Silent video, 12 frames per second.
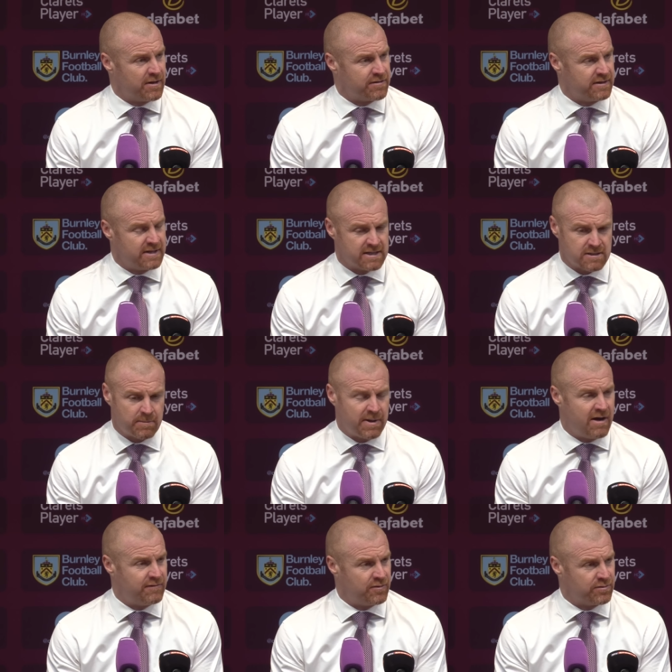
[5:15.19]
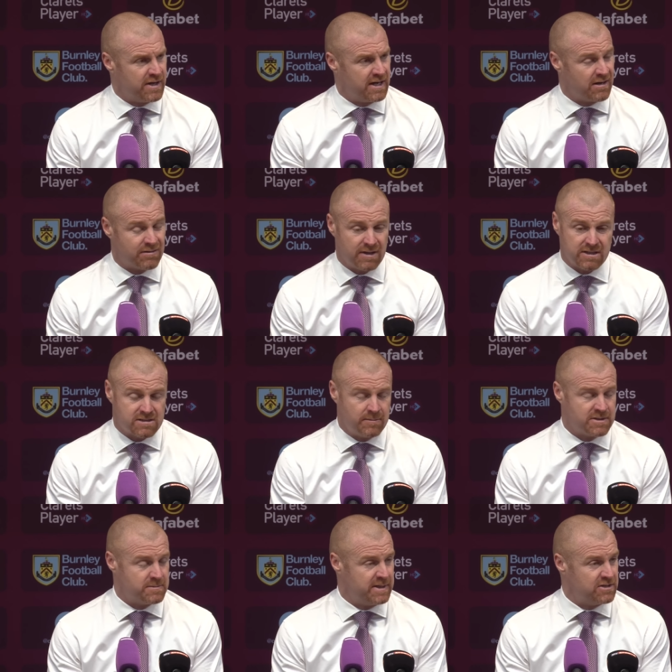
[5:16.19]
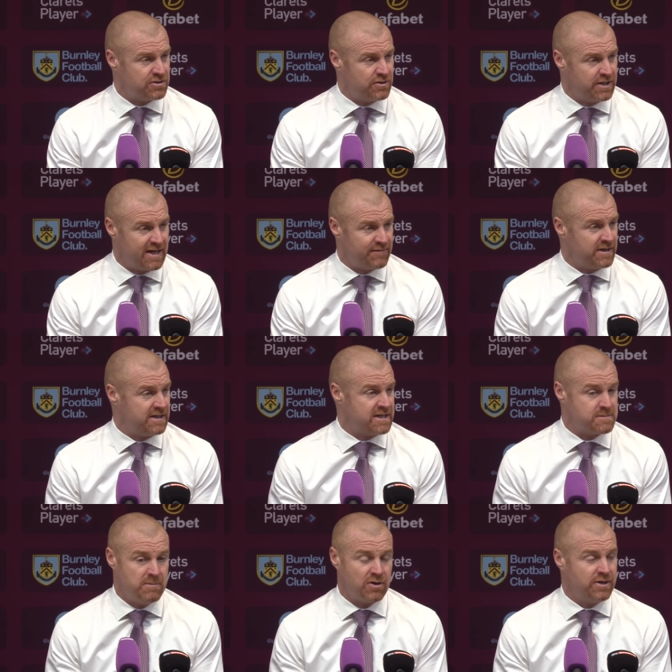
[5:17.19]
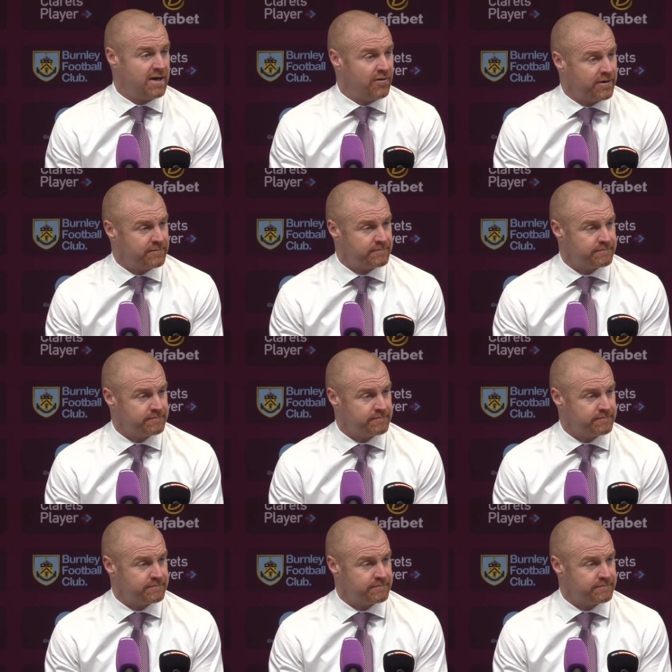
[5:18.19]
and I think that's a powerful thing, and I think it's something to be enjoyed even in this modern era.